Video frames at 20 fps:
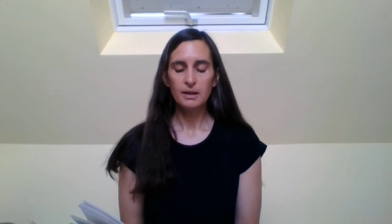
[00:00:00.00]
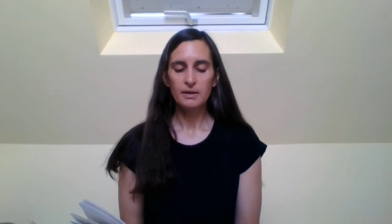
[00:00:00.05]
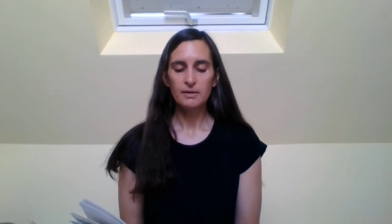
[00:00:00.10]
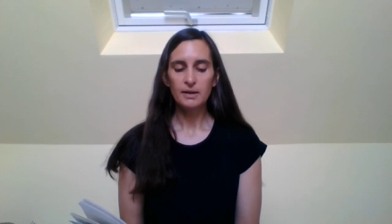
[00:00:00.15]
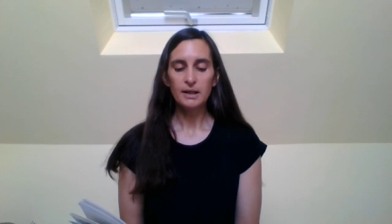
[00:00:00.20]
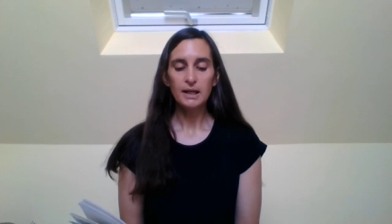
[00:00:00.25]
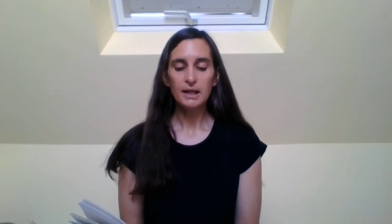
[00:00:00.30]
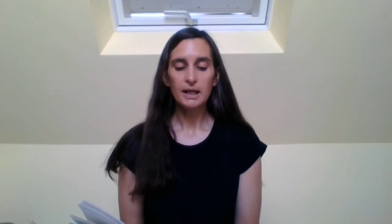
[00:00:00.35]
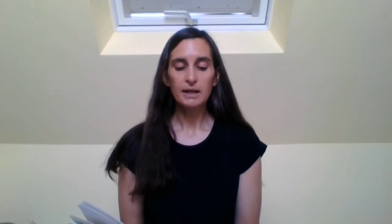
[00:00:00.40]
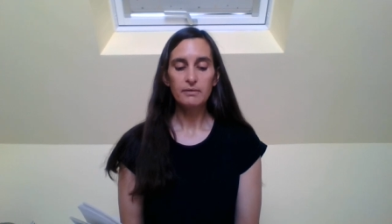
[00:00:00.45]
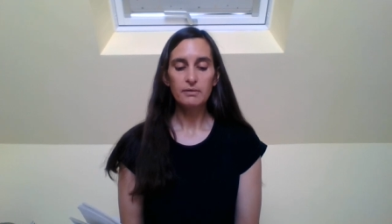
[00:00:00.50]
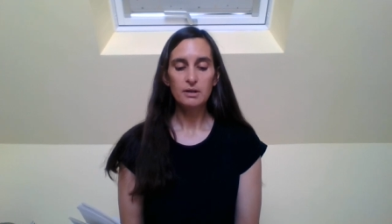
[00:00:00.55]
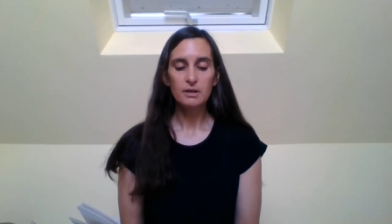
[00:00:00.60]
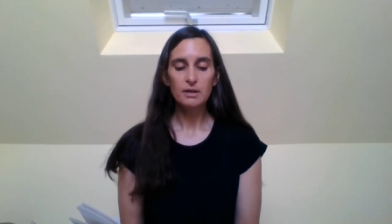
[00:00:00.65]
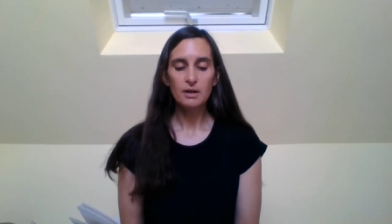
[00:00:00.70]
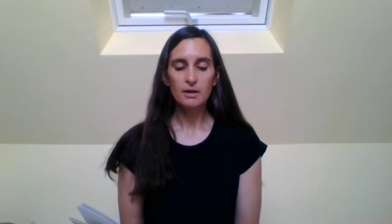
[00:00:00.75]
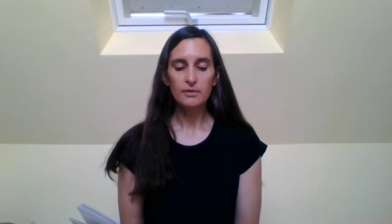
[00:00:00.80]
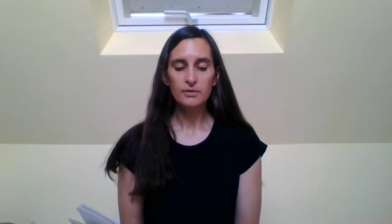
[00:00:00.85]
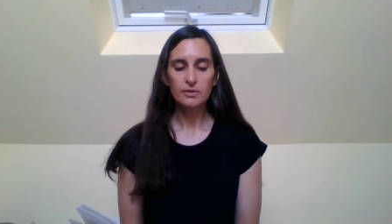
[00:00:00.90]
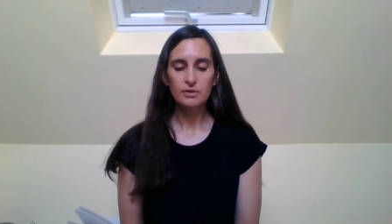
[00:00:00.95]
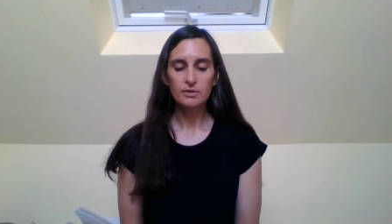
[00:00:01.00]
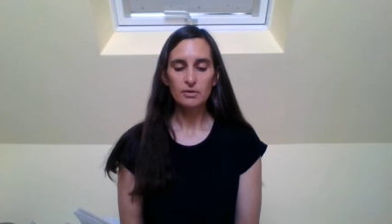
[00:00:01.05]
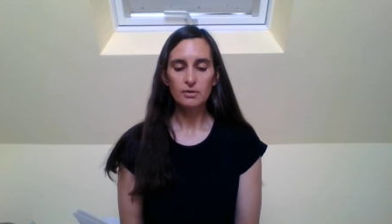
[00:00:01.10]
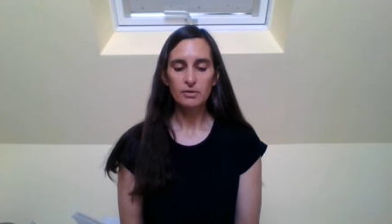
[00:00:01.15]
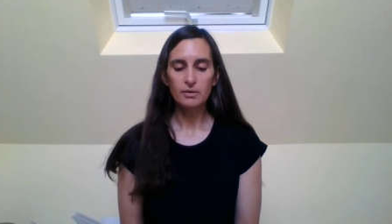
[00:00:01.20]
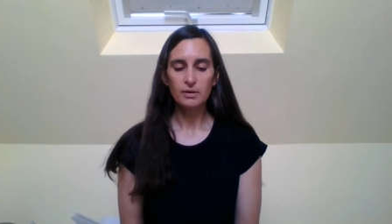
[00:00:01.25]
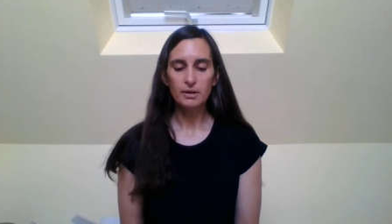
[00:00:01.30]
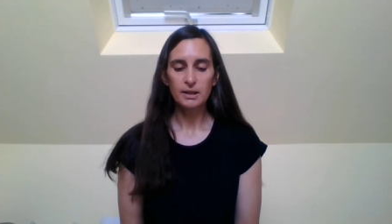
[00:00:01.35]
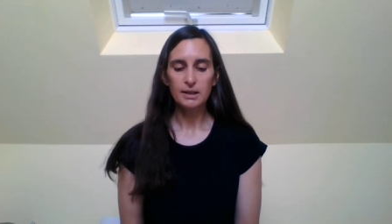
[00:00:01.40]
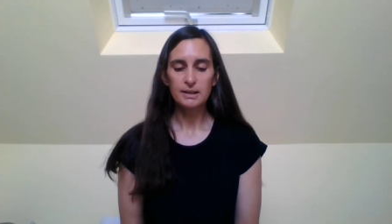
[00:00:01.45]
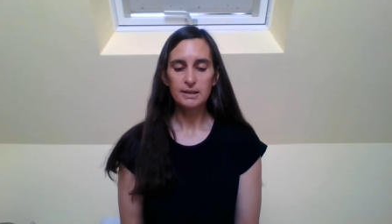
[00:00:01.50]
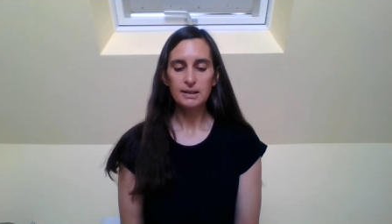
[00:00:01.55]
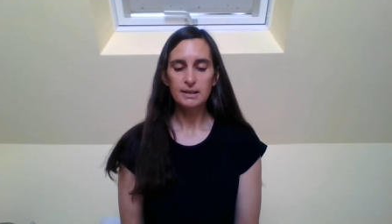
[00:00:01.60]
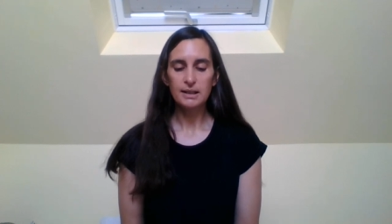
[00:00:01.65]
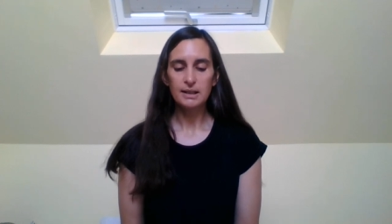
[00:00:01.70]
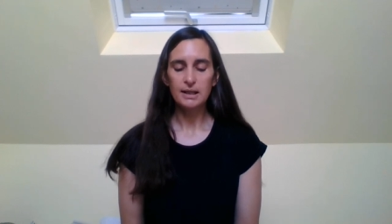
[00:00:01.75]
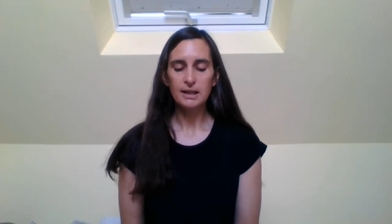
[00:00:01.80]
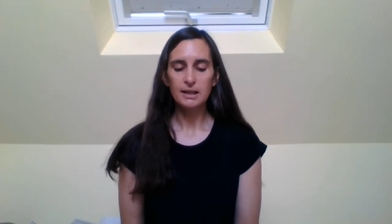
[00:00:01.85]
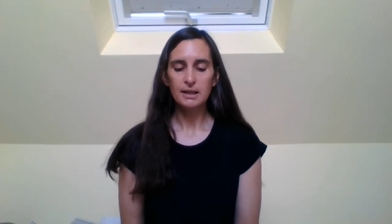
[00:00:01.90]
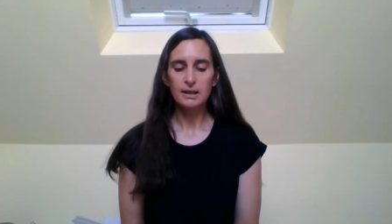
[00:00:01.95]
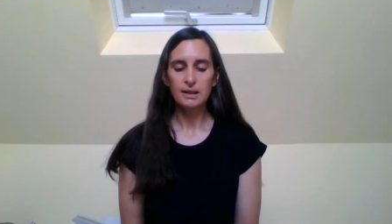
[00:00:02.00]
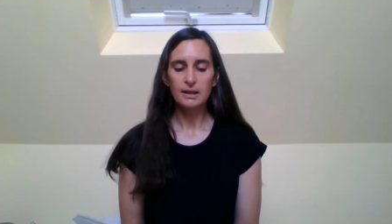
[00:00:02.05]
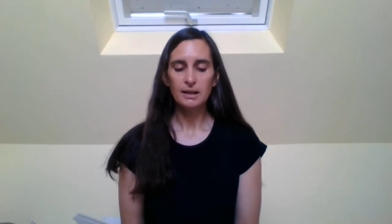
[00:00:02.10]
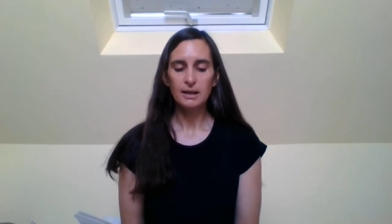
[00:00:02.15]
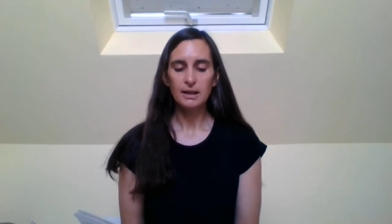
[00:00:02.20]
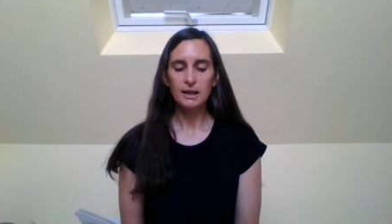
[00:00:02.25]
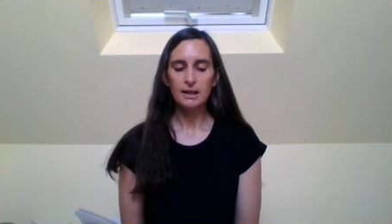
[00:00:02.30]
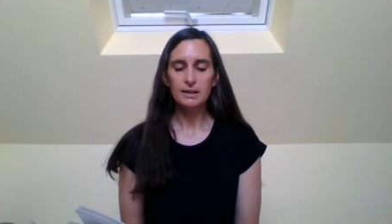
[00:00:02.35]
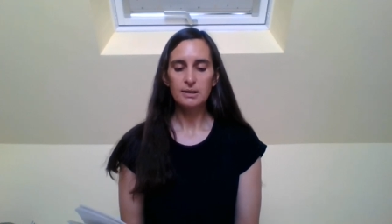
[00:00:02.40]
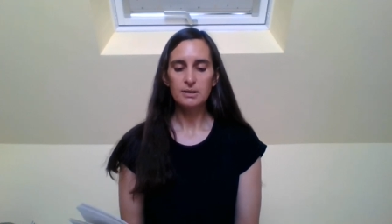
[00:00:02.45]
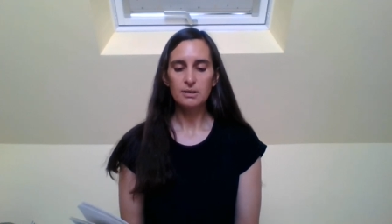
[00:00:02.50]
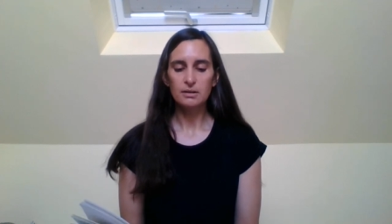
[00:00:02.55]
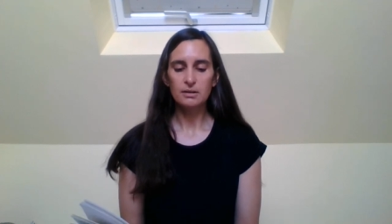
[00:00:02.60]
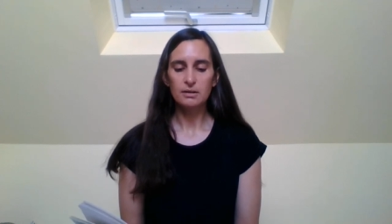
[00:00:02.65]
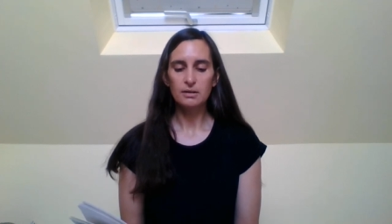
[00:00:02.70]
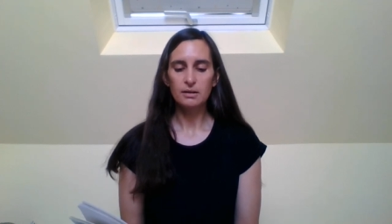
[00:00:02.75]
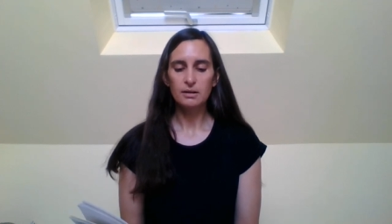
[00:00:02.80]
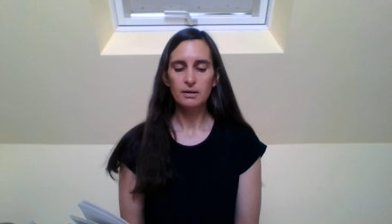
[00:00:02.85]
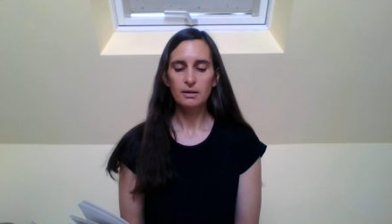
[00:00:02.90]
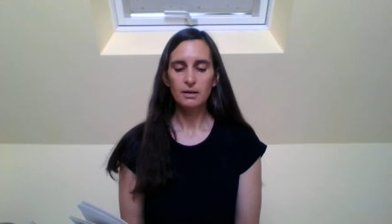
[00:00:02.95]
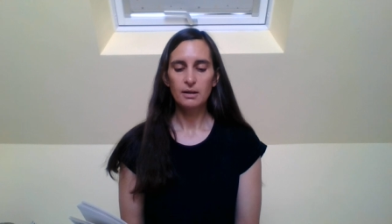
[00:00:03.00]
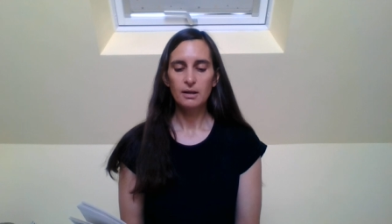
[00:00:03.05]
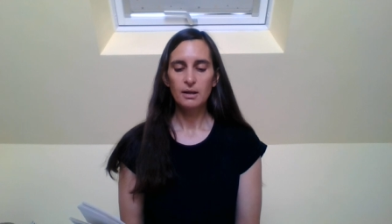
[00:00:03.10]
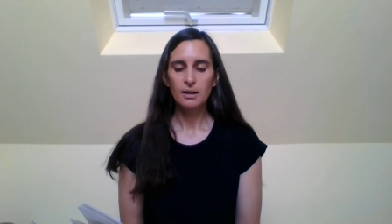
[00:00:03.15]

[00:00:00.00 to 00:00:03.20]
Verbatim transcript: Then I hear another song in C, in dark.